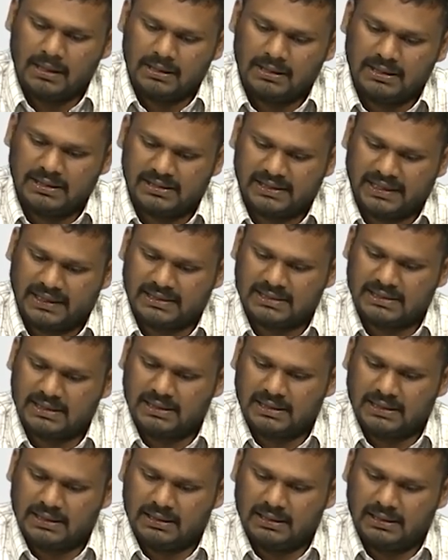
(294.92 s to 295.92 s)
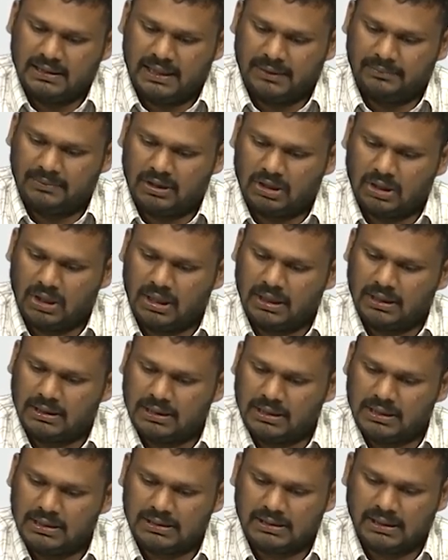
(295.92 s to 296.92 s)
this X in lambda naught
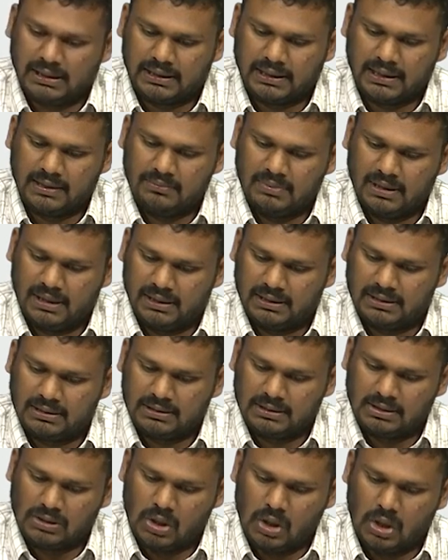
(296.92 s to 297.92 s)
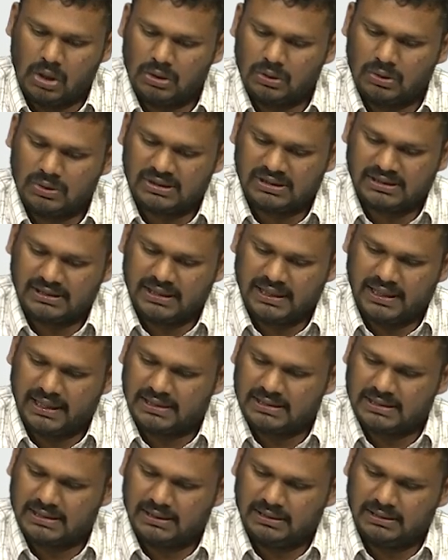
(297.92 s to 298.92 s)
is nothing but all those
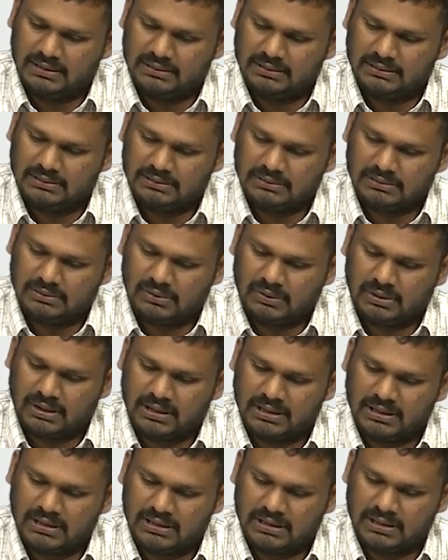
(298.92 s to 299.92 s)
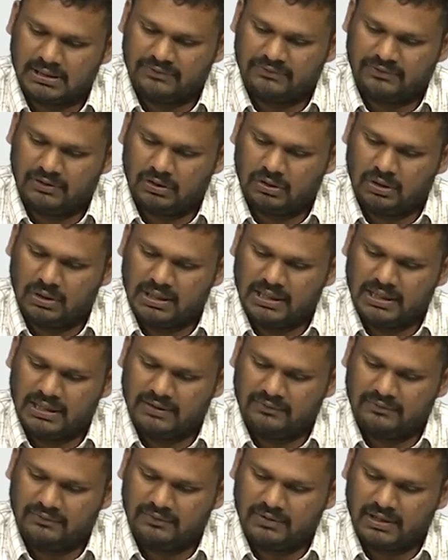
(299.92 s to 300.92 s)
X in Okay, this is if and
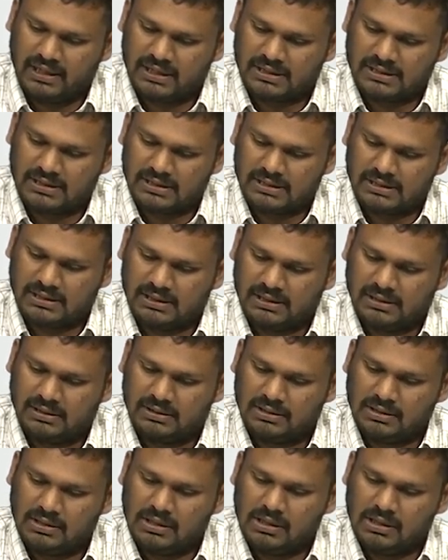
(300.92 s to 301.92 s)
only if x is in